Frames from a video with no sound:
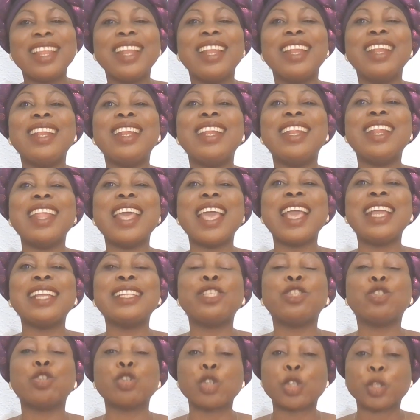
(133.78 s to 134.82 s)

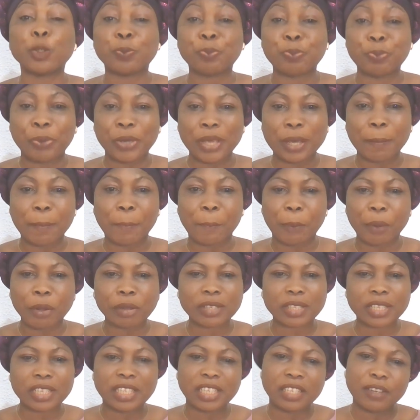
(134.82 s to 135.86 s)
learn to speak
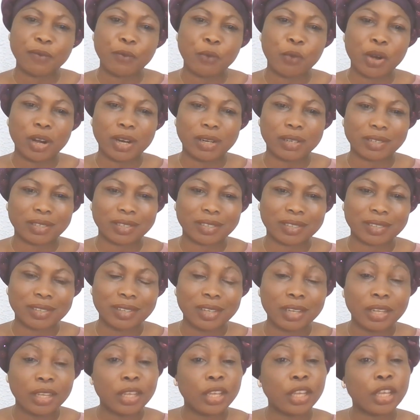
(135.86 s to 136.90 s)
positive words
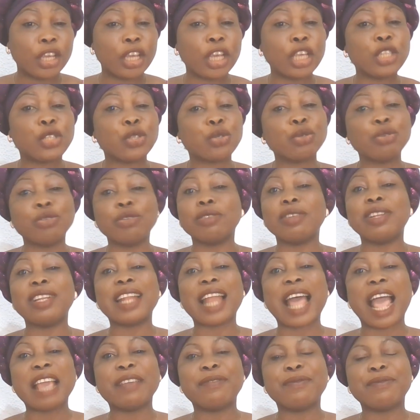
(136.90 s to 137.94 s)
into your
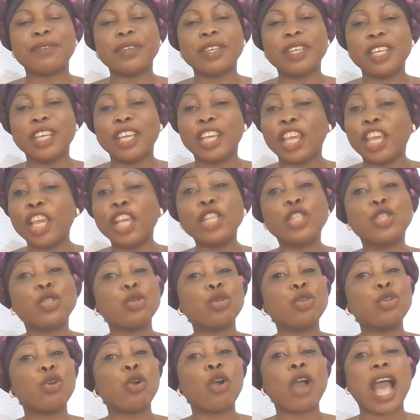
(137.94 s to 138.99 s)
life,
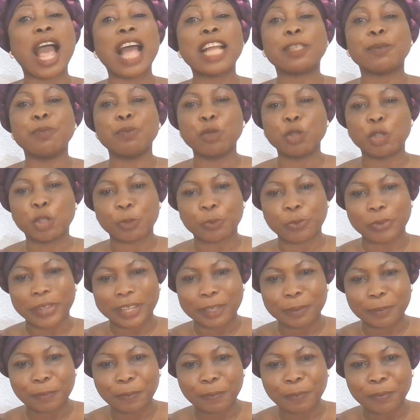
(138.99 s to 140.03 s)
into your atmosphere.
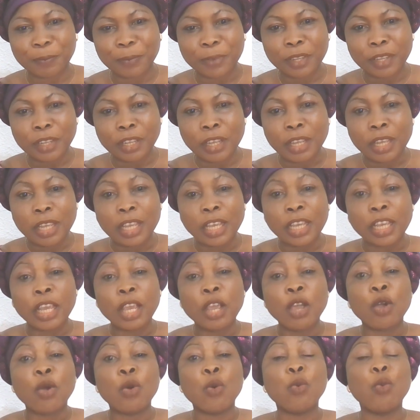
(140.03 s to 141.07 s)

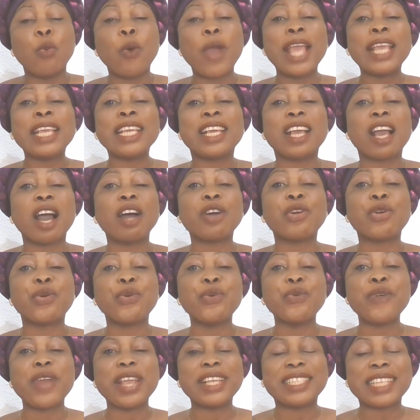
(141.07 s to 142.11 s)
When God
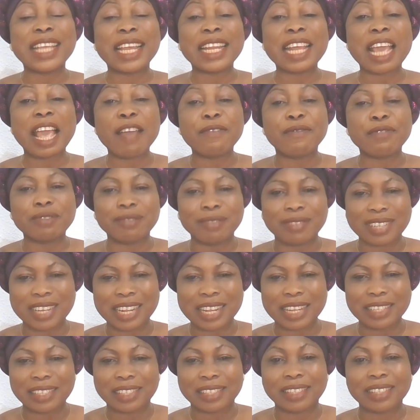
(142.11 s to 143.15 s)
created heavens
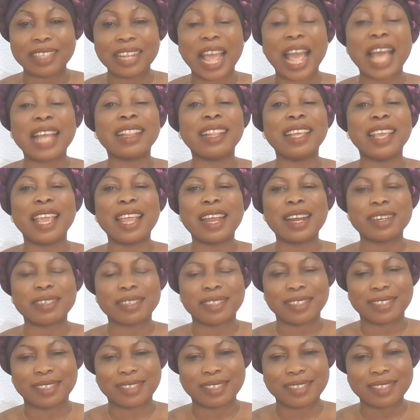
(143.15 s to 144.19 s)
and the
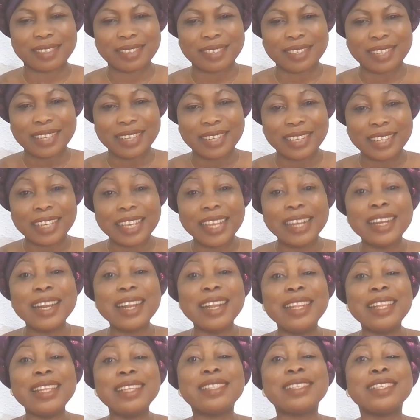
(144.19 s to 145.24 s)
earth, he
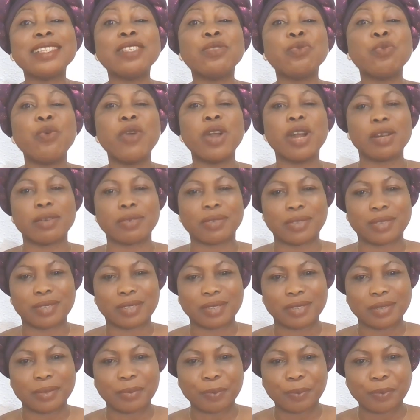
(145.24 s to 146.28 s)
releases
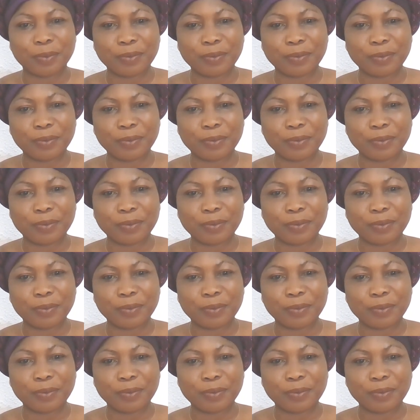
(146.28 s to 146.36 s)
words.